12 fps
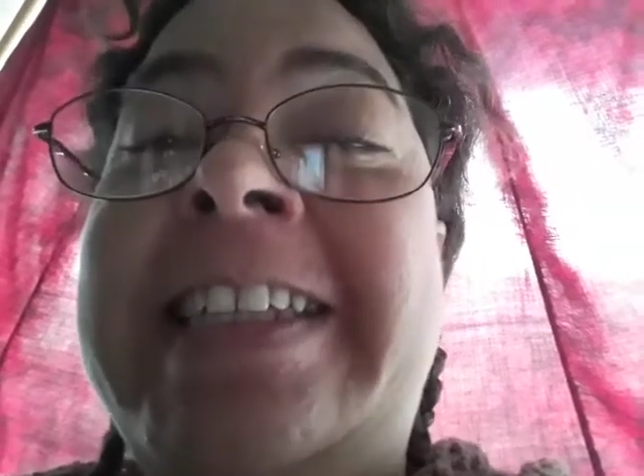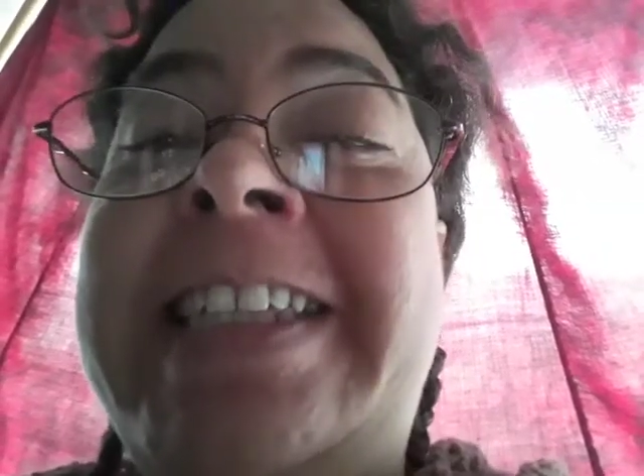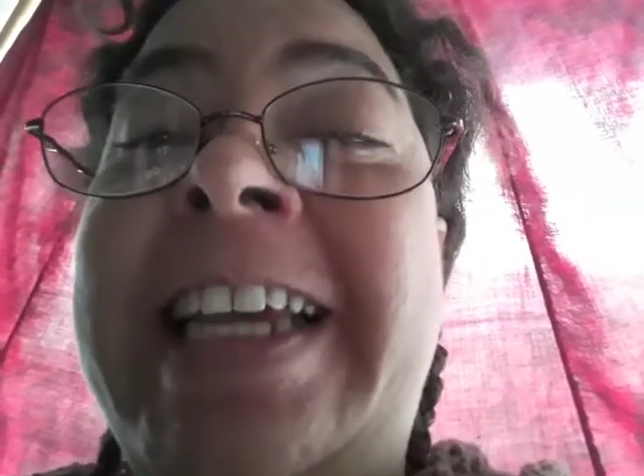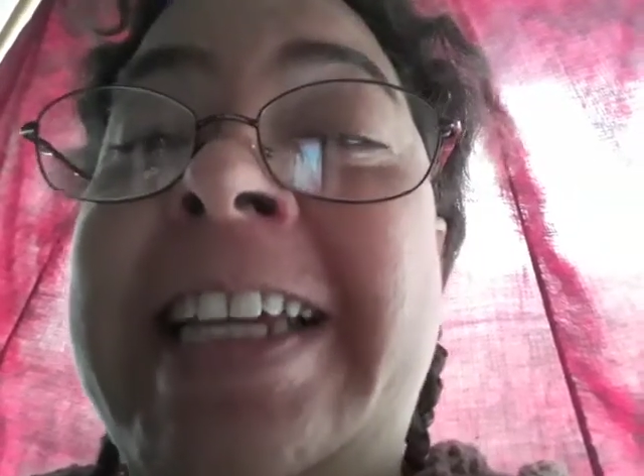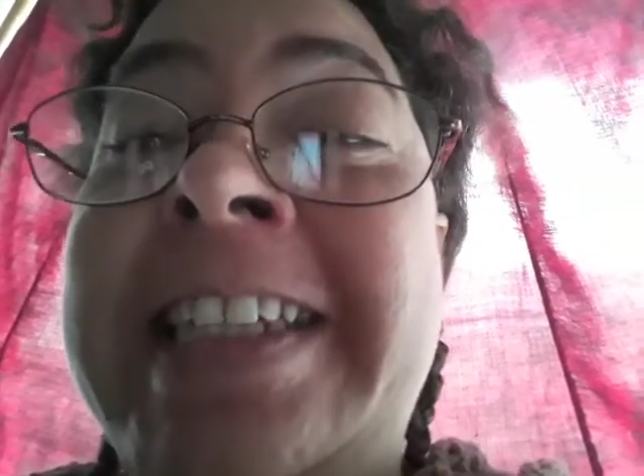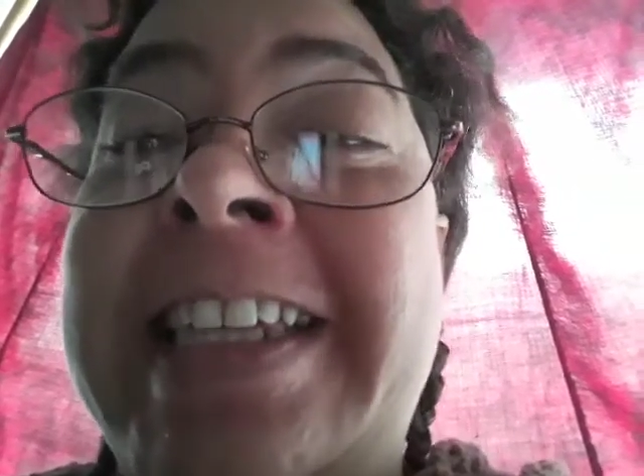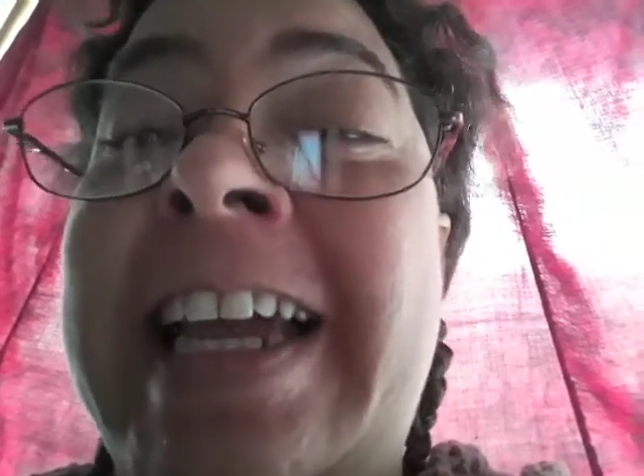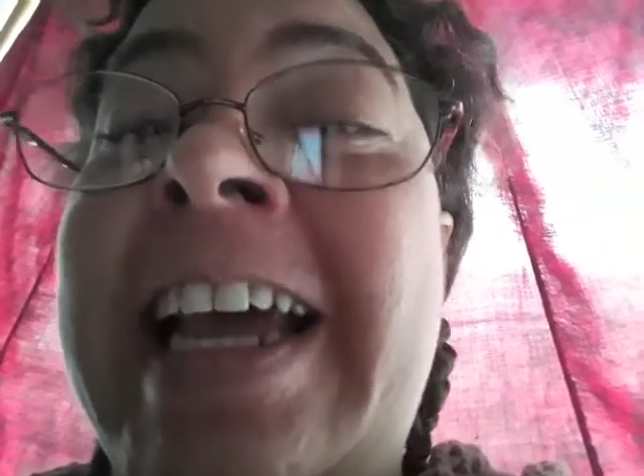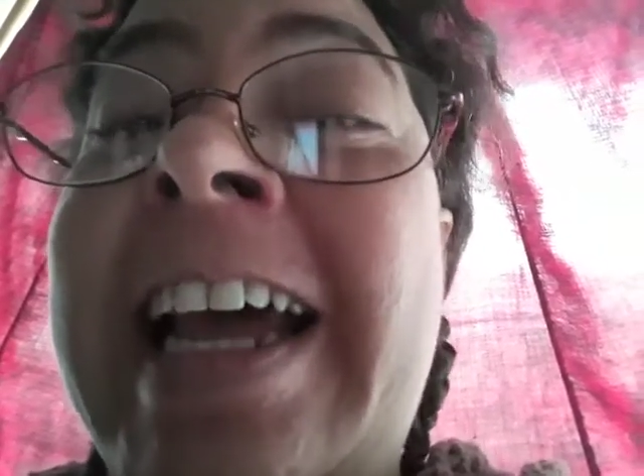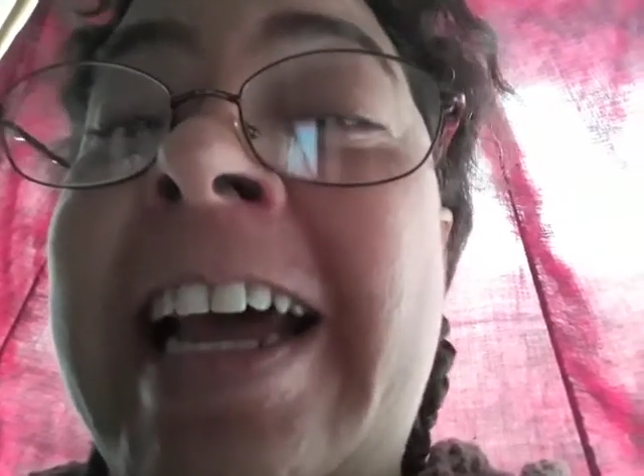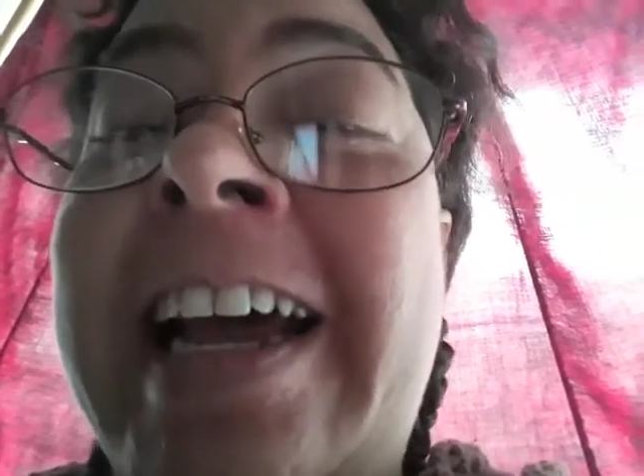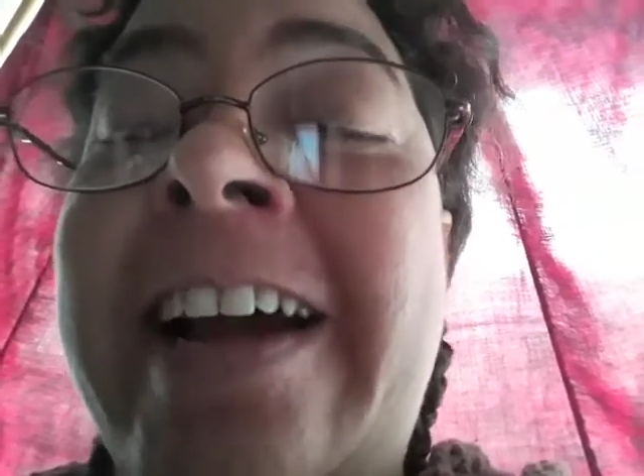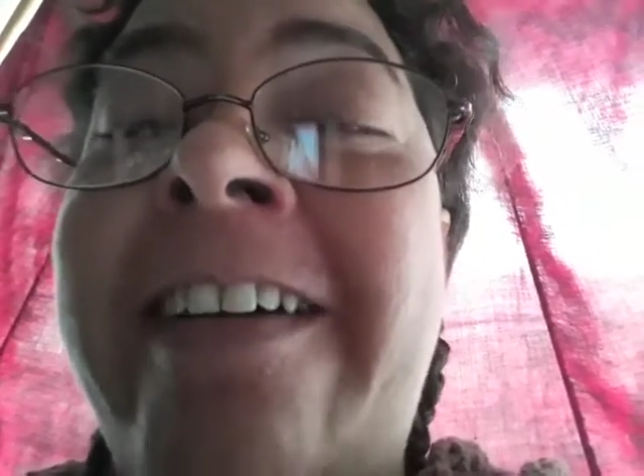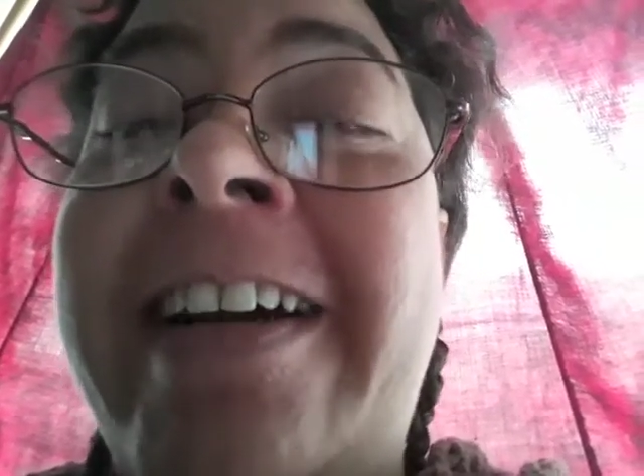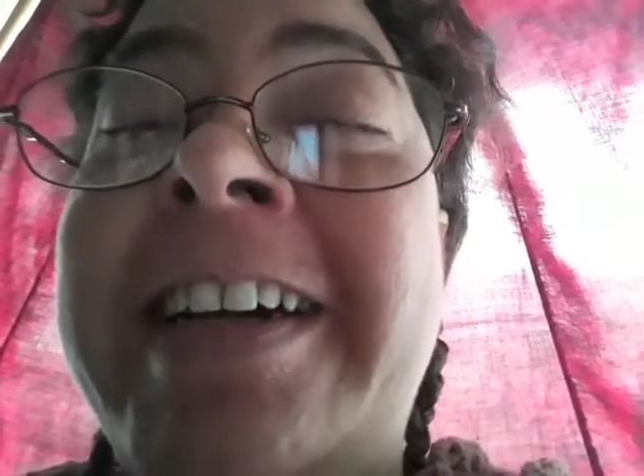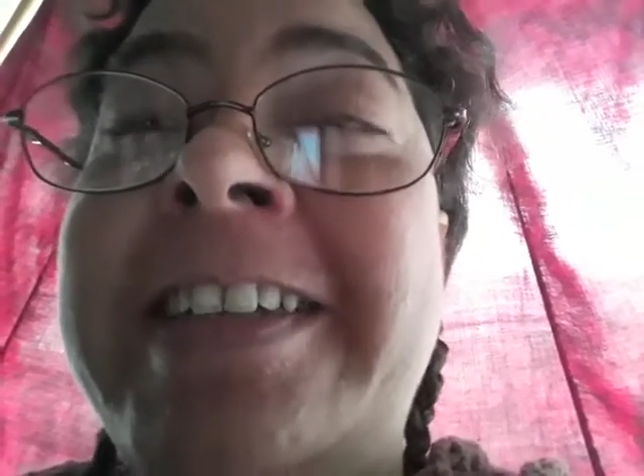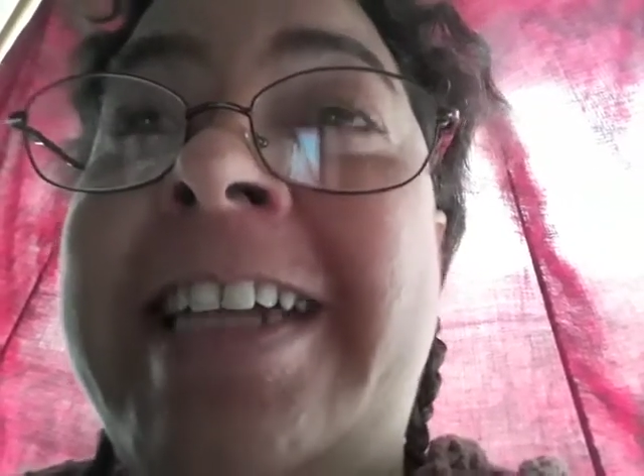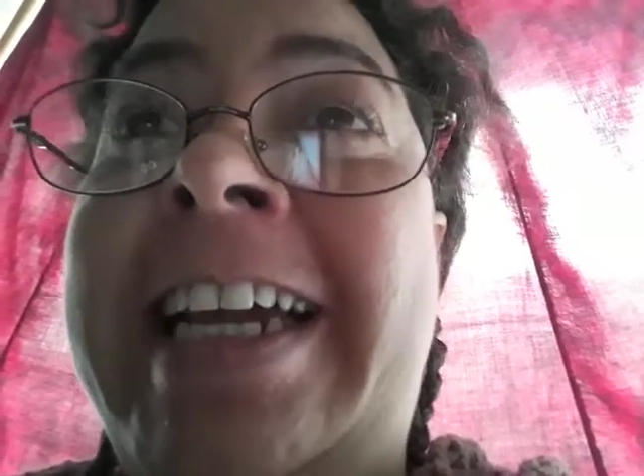sixth
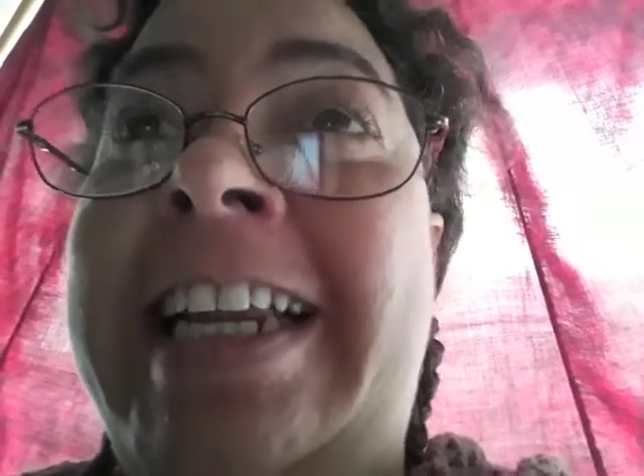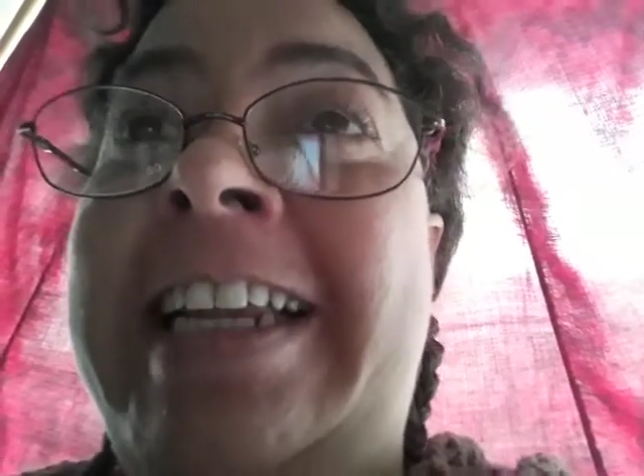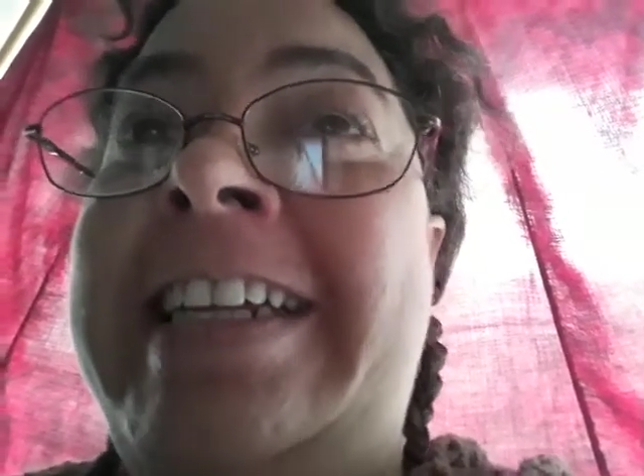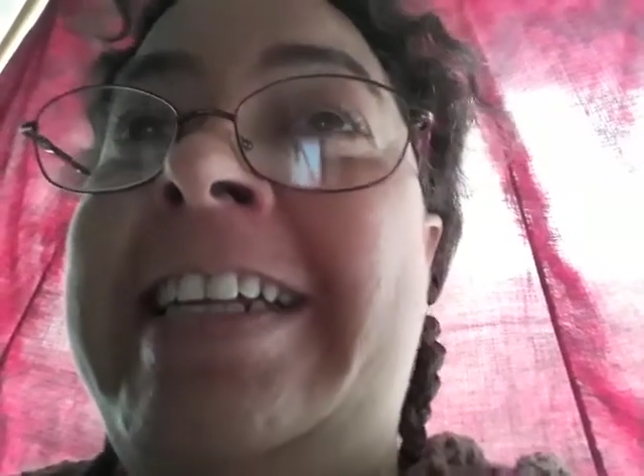crocodile.